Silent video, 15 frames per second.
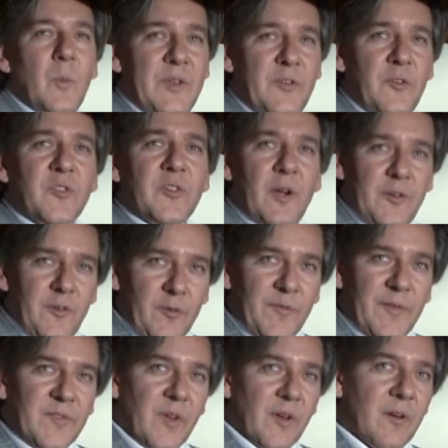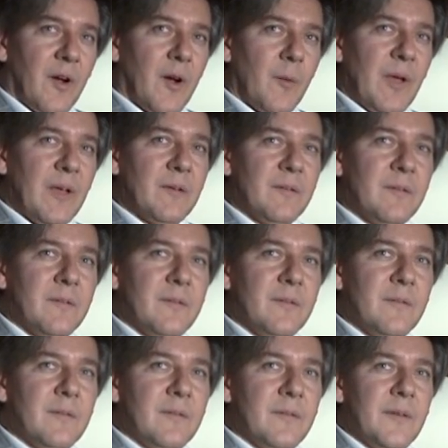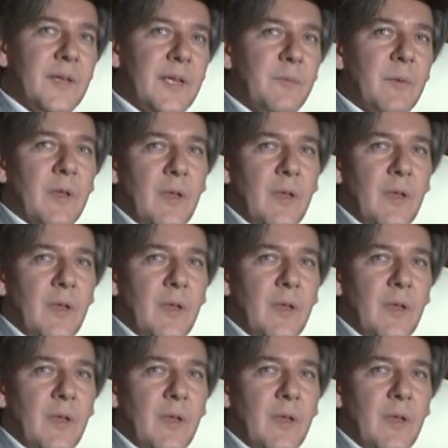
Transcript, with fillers: When you start your Fisker Karma, it